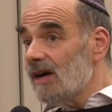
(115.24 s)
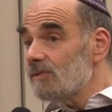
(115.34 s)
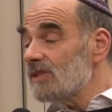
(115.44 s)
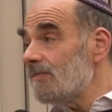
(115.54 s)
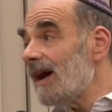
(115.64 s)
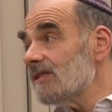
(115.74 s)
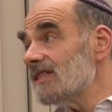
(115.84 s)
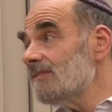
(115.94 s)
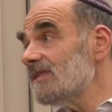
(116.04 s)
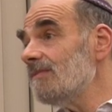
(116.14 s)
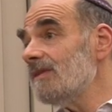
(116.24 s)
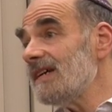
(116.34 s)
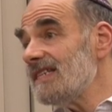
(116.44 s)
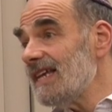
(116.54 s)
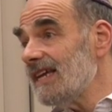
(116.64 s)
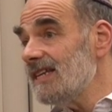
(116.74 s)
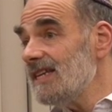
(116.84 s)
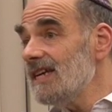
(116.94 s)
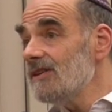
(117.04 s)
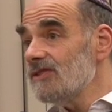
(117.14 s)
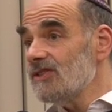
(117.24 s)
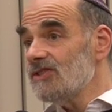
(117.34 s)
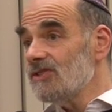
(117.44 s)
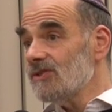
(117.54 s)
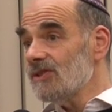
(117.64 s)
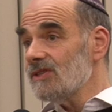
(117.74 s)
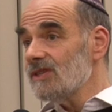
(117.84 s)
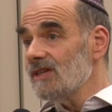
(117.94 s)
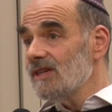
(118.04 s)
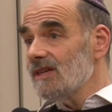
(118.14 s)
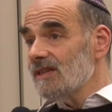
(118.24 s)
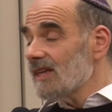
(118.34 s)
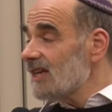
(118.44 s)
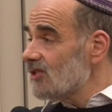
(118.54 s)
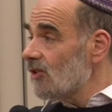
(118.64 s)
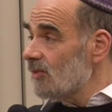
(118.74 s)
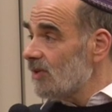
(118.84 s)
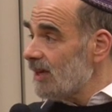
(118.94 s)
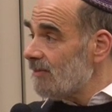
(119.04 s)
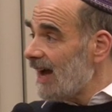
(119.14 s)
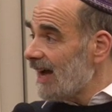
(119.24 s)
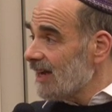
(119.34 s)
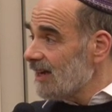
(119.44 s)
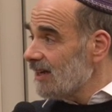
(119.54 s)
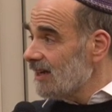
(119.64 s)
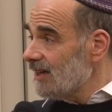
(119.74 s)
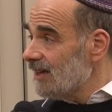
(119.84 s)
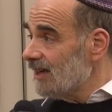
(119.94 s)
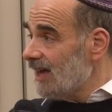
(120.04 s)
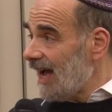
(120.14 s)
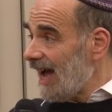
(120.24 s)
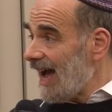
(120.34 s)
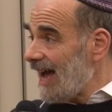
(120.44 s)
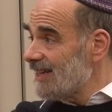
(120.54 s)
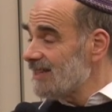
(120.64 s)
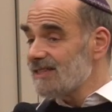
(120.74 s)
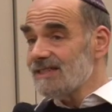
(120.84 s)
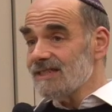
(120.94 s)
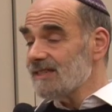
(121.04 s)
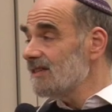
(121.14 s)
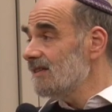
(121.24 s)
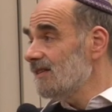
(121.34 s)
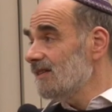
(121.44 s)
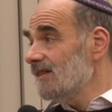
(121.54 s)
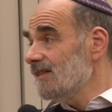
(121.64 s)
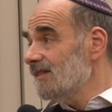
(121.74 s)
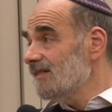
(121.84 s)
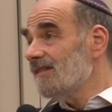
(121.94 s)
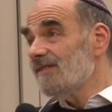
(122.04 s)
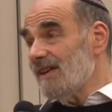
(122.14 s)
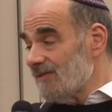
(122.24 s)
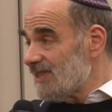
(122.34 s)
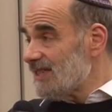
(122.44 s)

it was about sometime in my second year as a student that I stopped looking back and never